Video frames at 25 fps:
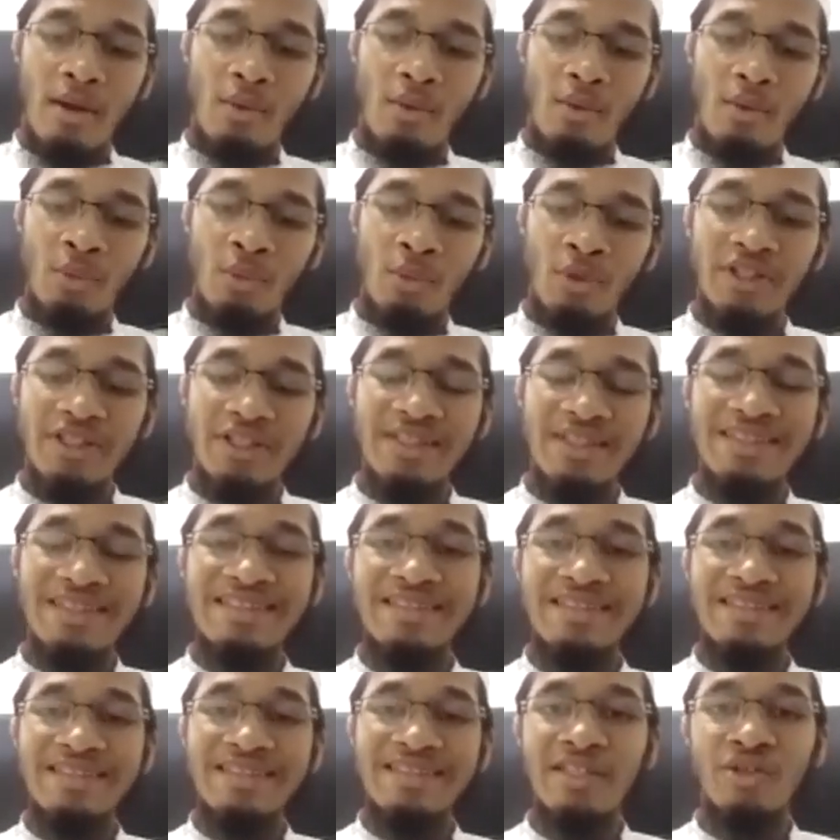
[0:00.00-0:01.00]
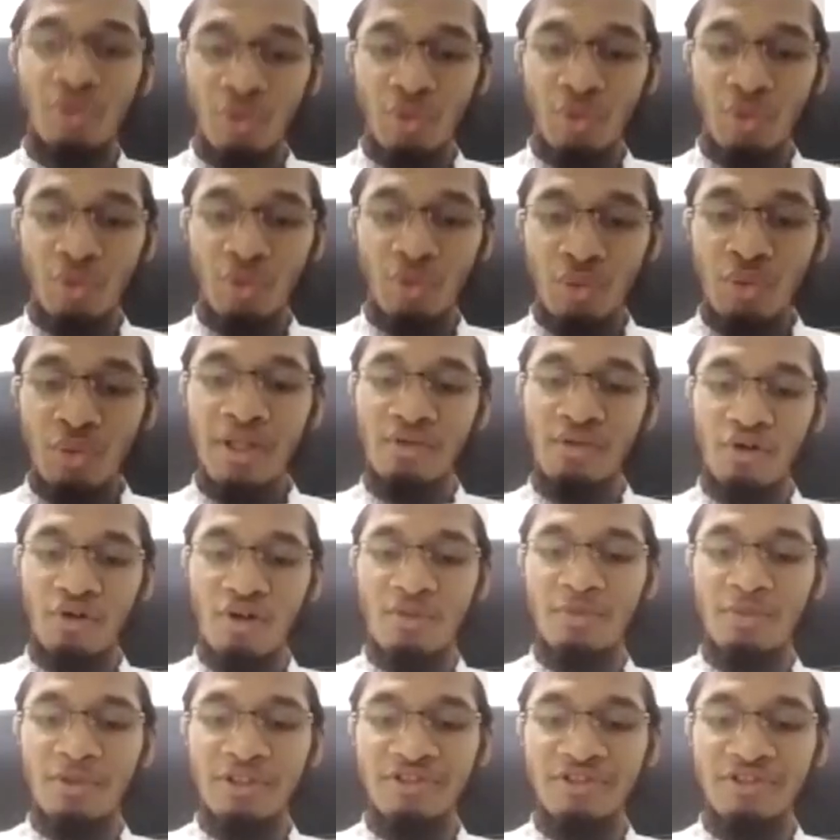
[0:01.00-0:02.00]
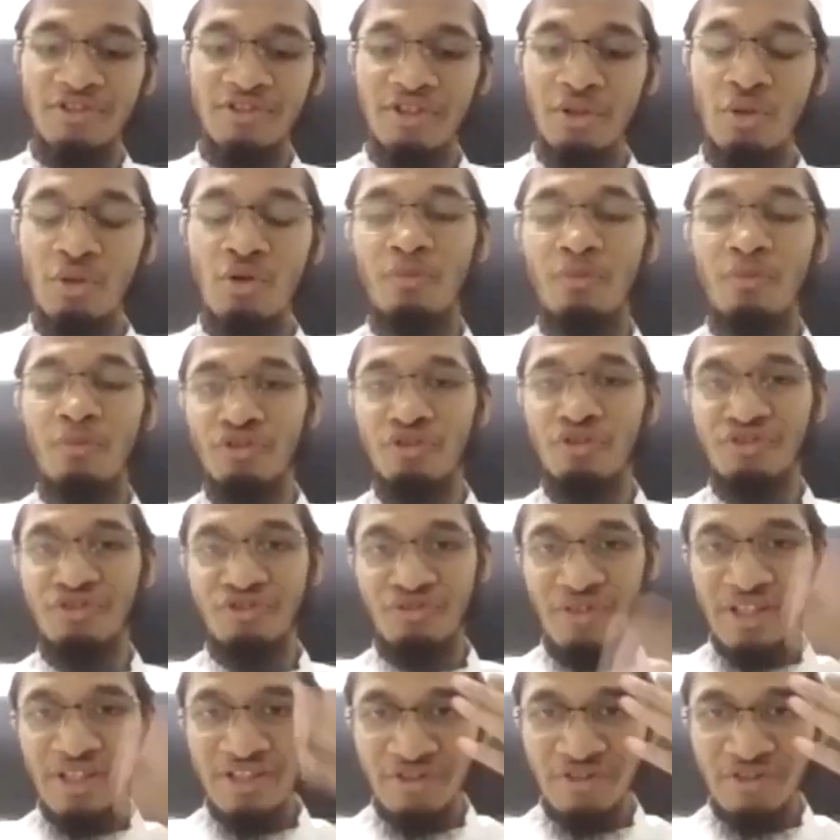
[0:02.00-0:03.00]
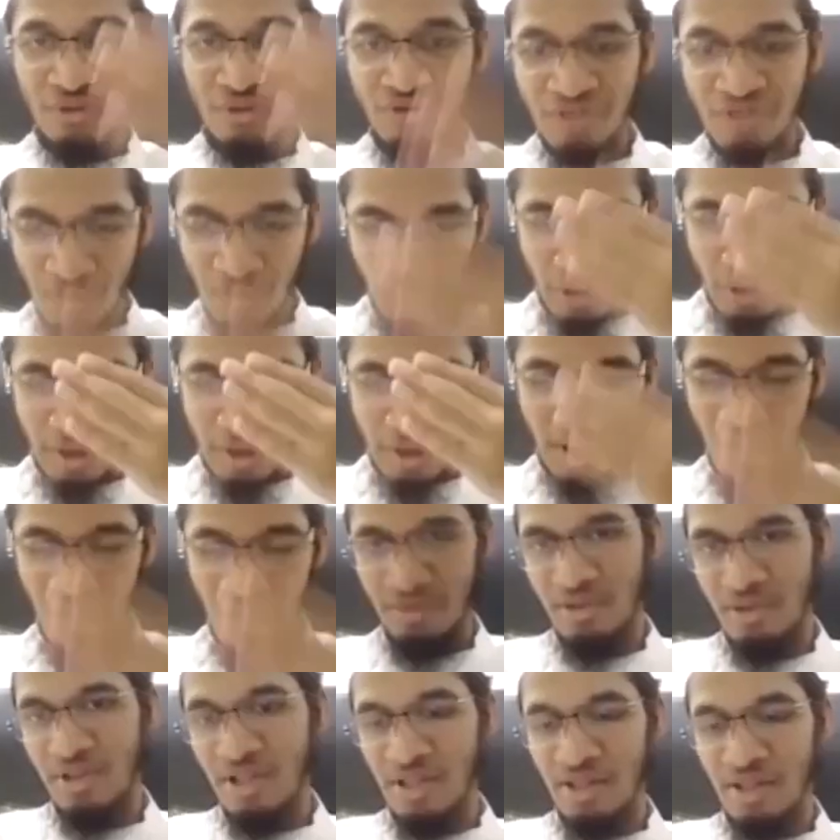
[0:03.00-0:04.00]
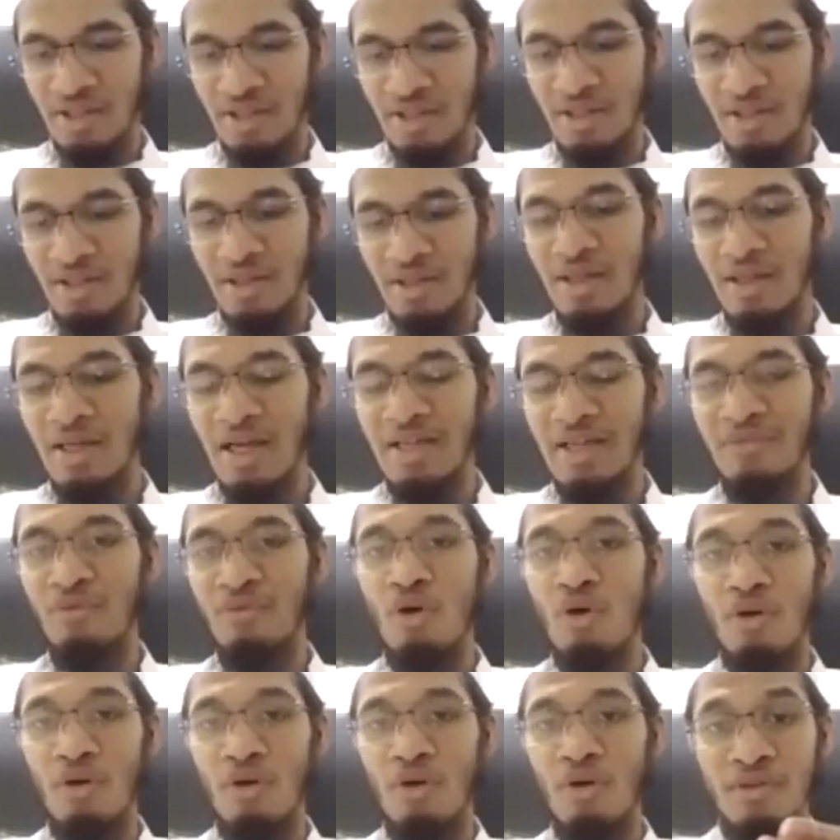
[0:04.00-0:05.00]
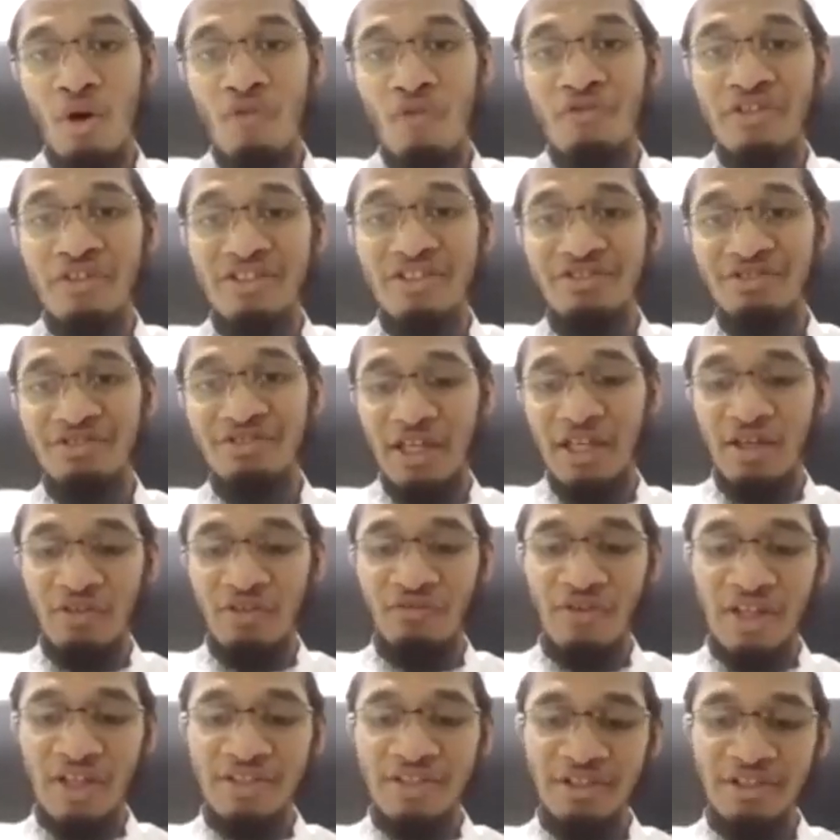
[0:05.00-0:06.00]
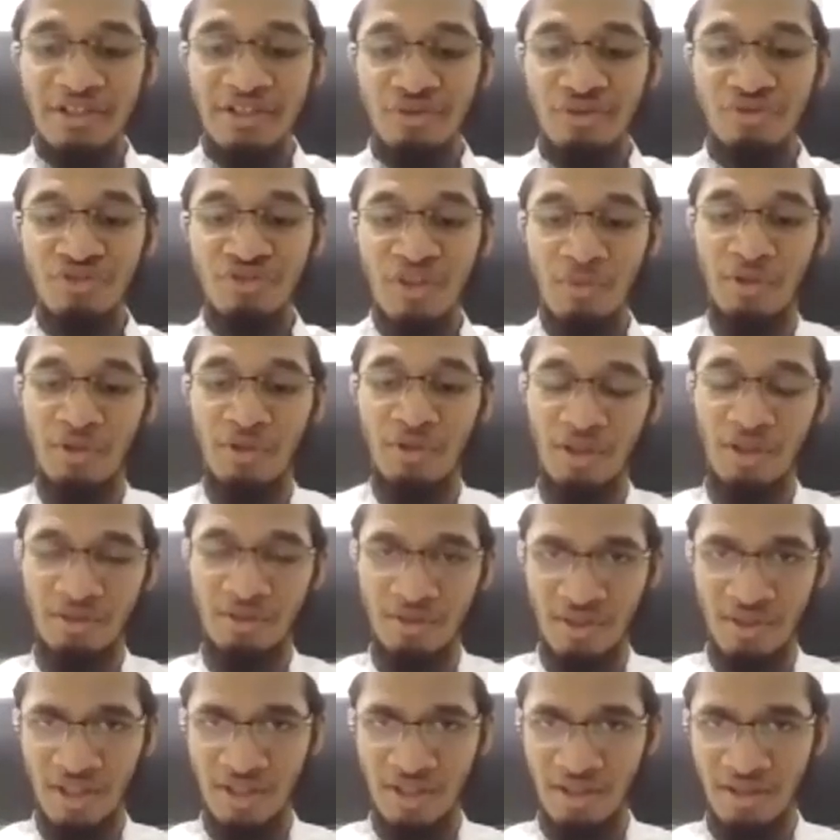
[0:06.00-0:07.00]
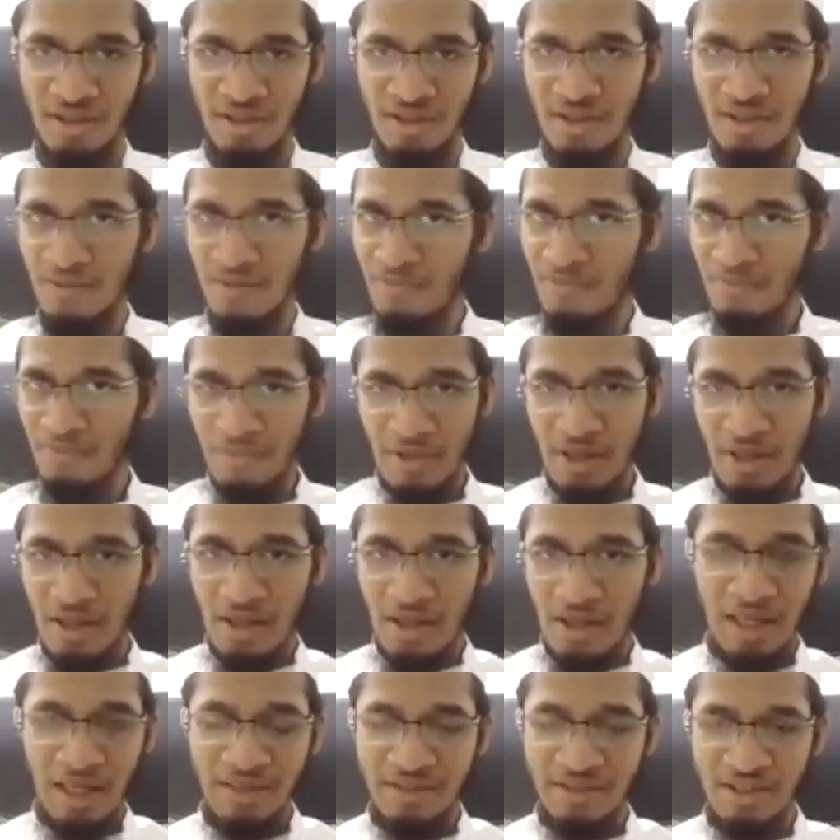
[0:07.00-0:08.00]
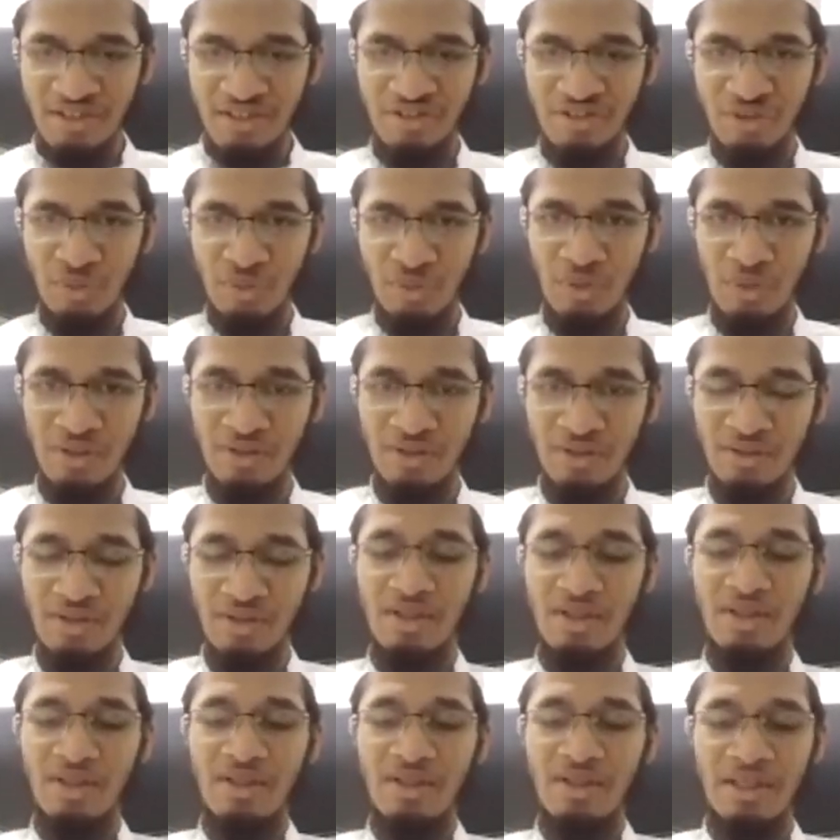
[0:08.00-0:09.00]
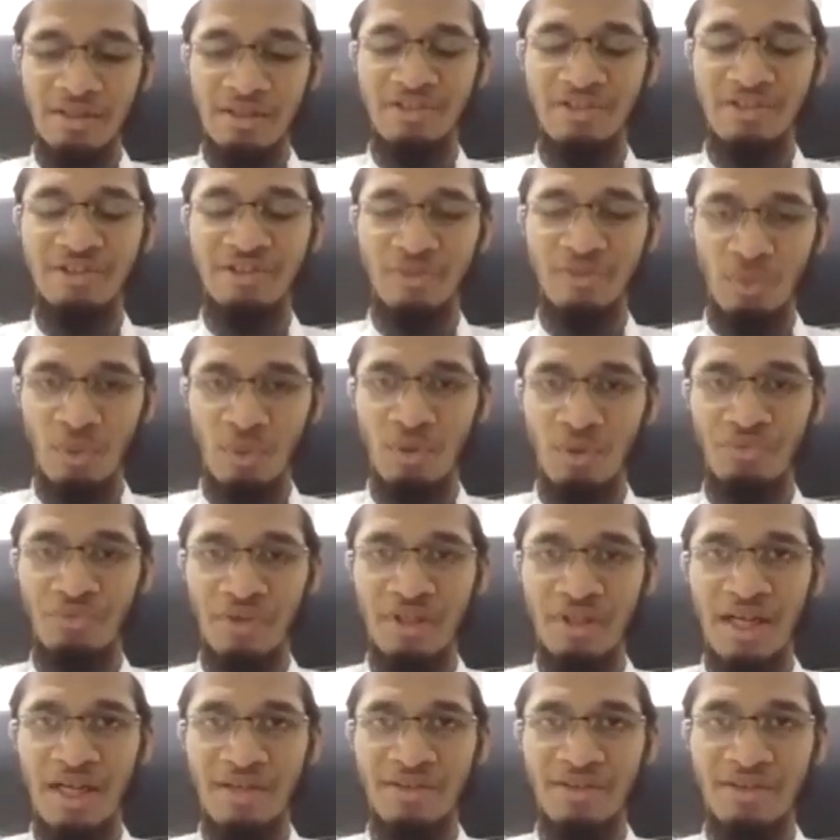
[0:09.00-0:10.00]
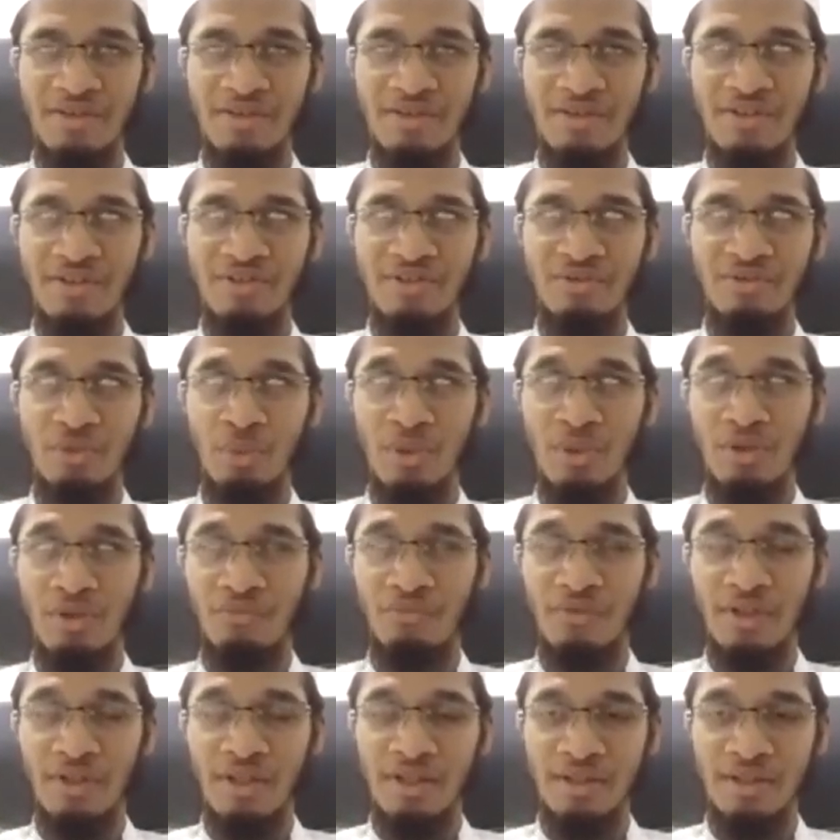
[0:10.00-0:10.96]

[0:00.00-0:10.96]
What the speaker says: What is the ruling for a person who prostrates to someone other than Allah and offers sacrifices to someone other than Allah? I had just told, it is one of the categories, one of the